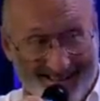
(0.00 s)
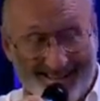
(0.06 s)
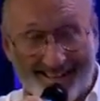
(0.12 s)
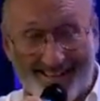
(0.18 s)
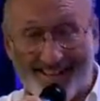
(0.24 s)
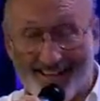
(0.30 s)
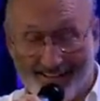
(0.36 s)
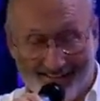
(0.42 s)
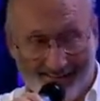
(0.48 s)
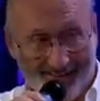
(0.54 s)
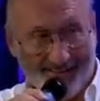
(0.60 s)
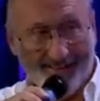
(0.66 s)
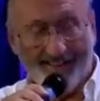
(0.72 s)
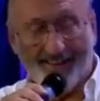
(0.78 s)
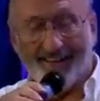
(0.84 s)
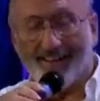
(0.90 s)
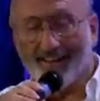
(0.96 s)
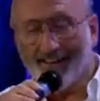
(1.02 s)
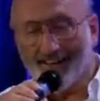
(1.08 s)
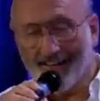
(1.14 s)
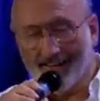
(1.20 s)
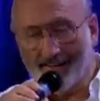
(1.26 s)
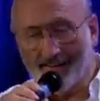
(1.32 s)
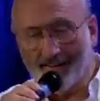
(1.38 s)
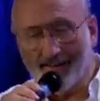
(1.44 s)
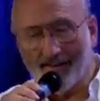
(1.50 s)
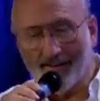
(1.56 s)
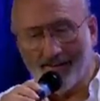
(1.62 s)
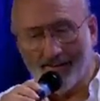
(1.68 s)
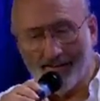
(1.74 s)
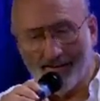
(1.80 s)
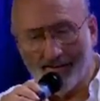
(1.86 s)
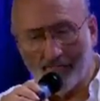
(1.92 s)
yeah. Yeah. And,
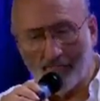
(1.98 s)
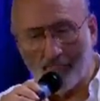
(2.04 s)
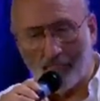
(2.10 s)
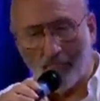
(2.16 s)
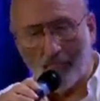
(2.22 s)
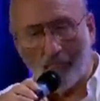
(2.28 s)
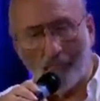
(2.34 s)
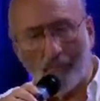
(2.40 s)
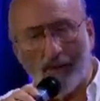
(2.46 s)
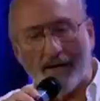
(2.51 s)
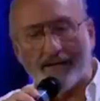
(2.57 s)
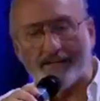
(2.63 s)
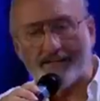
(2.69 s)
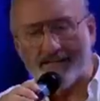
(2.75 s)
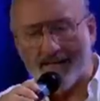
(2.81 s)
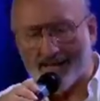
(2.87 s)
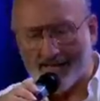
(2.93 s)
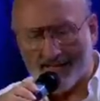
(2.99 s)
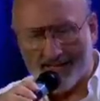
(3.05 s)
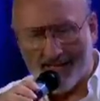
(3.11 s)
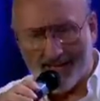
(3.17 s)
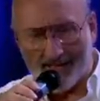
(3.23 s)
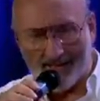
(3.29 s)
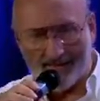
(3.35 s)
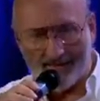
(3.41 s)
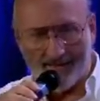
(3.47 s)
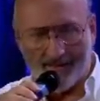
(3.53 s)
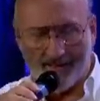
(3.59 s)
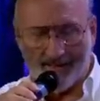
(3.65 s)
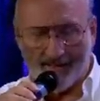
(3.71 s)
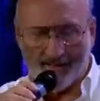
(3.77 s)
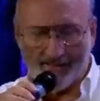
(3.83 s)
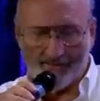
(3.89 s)
uh, but dedicated.
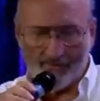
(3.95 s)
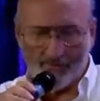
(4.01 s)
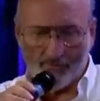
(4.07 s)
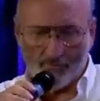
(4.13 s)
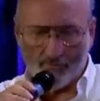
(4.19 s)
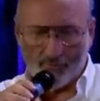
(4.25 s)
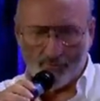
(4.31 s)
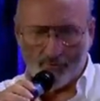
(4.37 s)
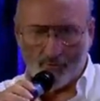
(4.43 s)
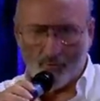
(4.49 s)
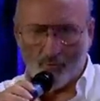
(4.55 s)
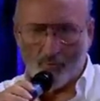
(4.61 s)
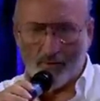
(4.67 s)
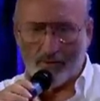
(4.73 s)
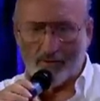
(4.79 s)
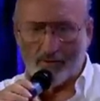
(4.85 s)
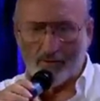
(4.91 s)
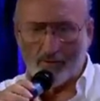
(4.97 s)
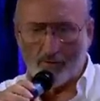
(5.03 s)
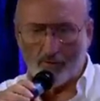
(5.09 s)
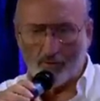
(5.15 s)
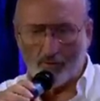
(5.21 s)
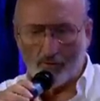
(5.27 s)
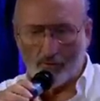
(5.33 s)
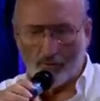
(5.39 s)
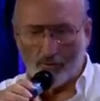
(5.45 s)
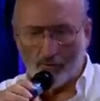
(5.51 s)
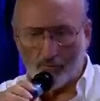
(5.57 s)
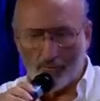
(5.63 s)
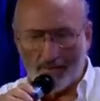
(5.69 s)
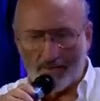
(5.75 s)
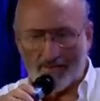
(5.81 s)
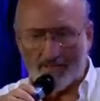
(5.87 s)
And, you know, when
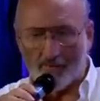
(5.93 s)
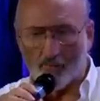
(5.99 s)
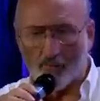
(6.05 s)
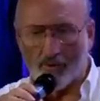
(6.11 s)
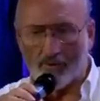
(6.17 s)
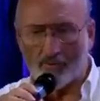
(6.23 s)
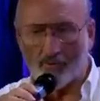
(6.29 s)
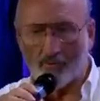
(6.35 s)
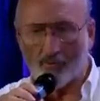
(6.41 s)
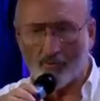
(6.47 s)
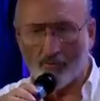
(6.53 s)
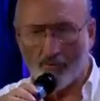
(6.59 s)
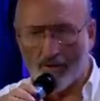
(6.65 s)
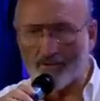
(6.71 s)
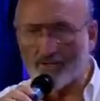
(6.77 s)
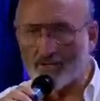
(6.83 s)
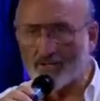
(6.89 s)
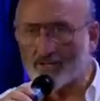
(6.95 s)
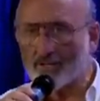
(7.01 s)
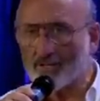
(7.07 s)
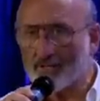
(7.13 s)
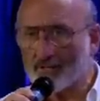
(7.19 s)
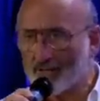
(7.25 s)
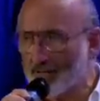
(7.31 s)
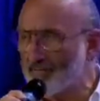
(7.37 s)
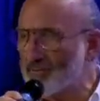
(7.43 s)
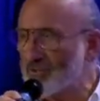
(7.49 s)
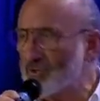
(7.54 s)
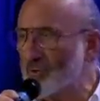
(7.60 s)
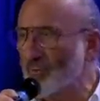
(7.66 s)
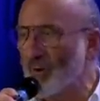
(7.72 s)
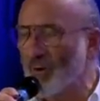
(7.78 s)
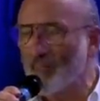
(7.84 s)
you meet someone who graciously
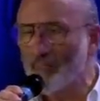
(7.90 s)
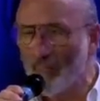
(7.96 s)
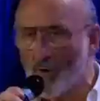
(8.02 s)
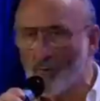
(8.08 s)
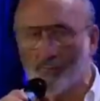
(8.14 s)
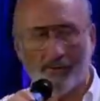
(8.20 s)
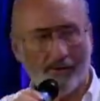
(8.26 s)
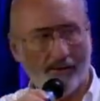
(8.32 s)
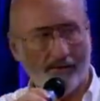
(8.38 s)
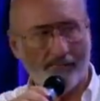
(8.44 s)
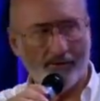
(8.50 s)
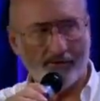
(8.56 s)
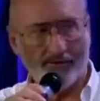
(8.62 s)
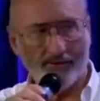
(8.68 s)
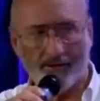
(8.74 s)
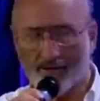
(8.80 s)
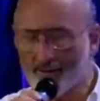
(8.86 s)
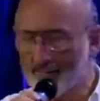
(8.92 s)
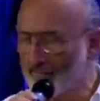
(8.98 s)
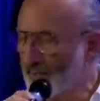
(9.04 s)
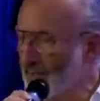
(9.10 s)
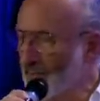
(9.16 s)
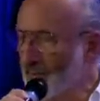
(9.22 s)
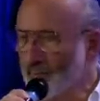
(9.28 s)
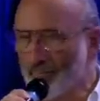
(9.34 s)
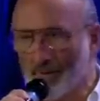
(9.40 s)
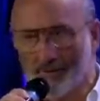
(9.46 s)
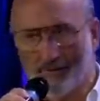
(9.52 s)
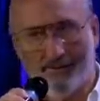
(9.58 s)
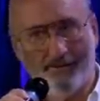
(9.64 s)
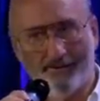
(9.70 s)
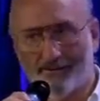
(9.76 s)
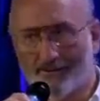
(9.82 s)
gives you a moment of their time,
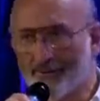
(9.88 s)
but